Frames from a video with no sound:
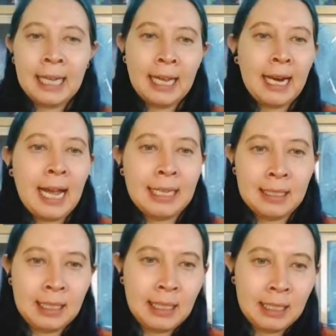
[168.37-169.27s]
It
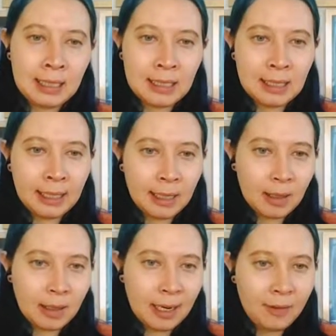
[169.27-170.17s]
has these
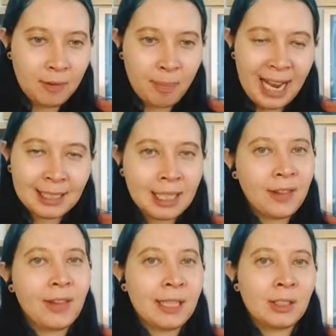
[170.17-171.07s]
like kind of
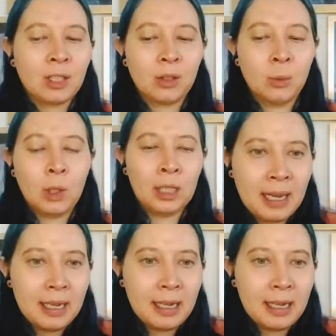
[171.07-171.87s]
basket things on the walls,